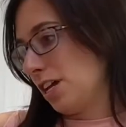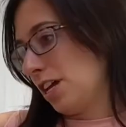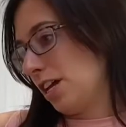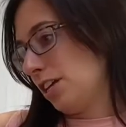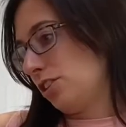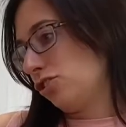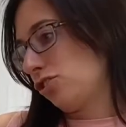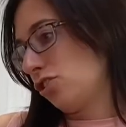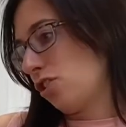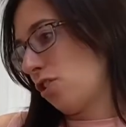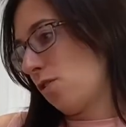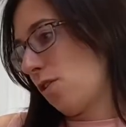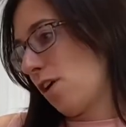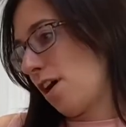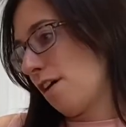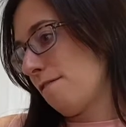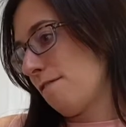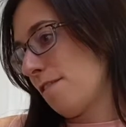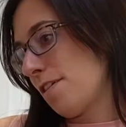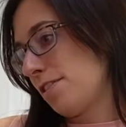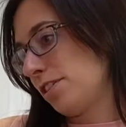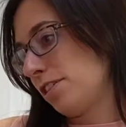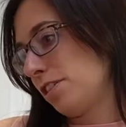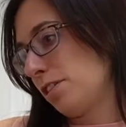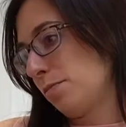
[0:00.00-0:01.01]
So I
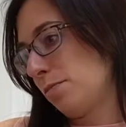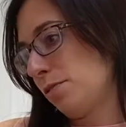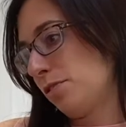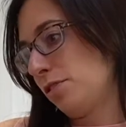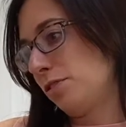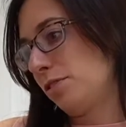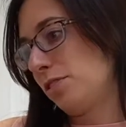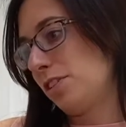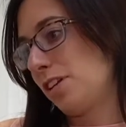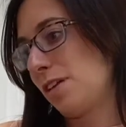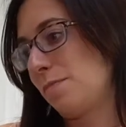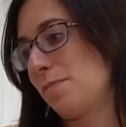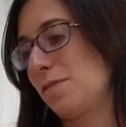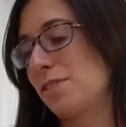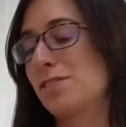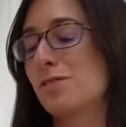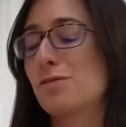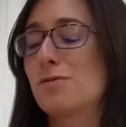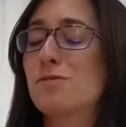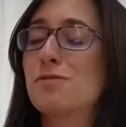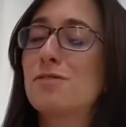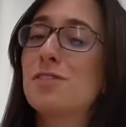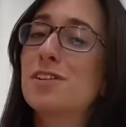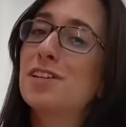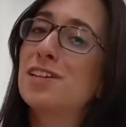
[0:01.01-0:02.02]
find that the balloon tape is a
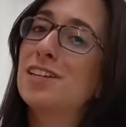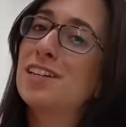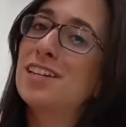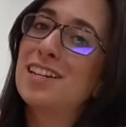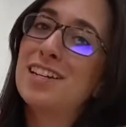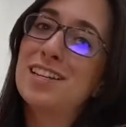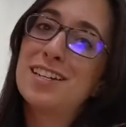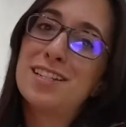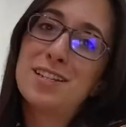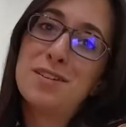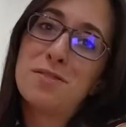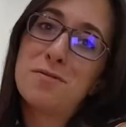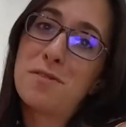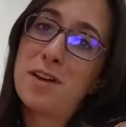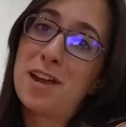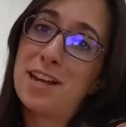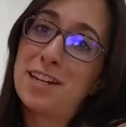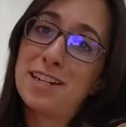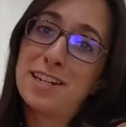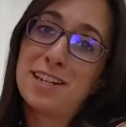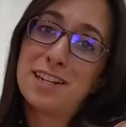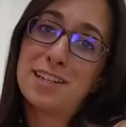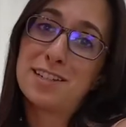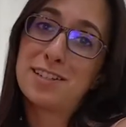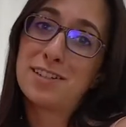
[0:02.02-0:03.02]
really easy way to
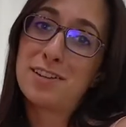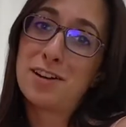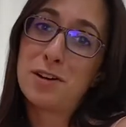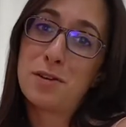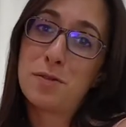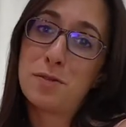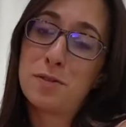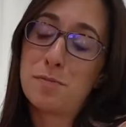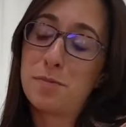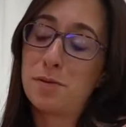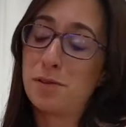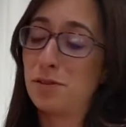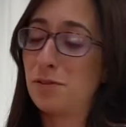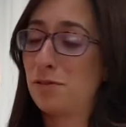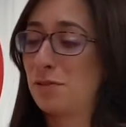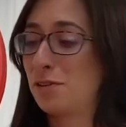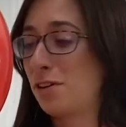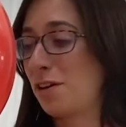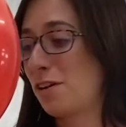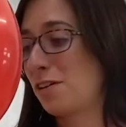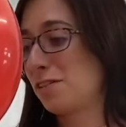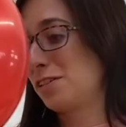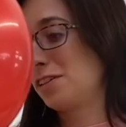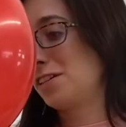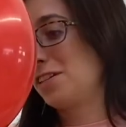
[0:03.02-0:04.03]
get started with balloon
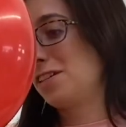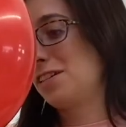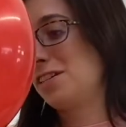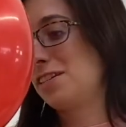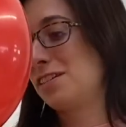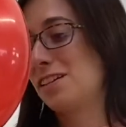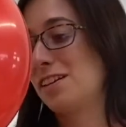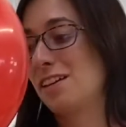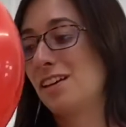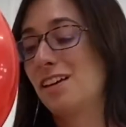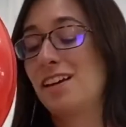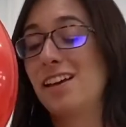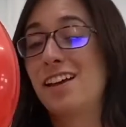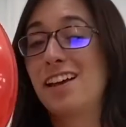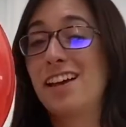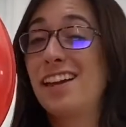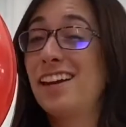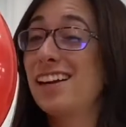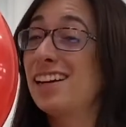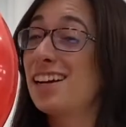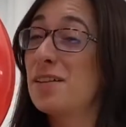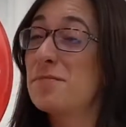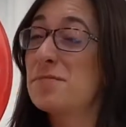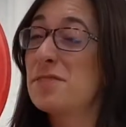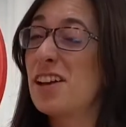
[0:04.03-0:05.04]
garlands, and it
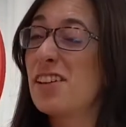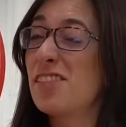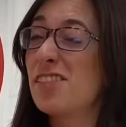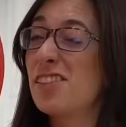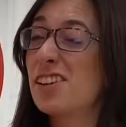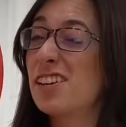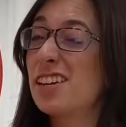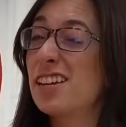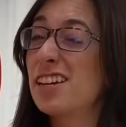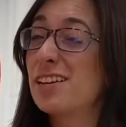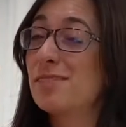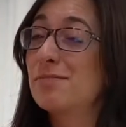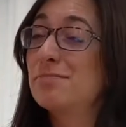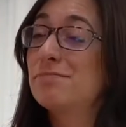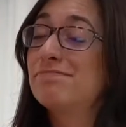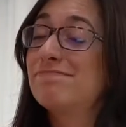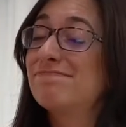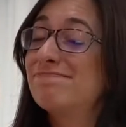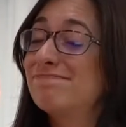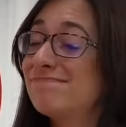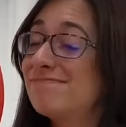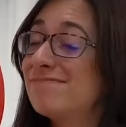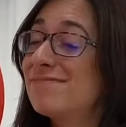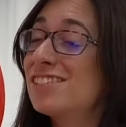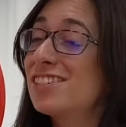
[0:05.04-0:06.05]
comes out looking
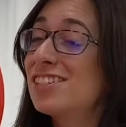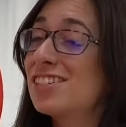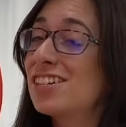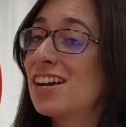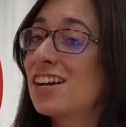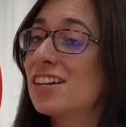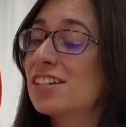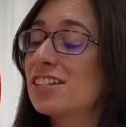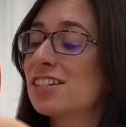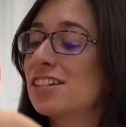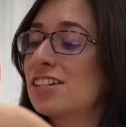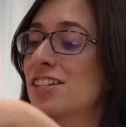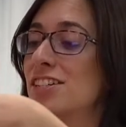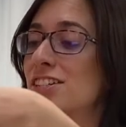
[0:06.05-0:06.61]
just as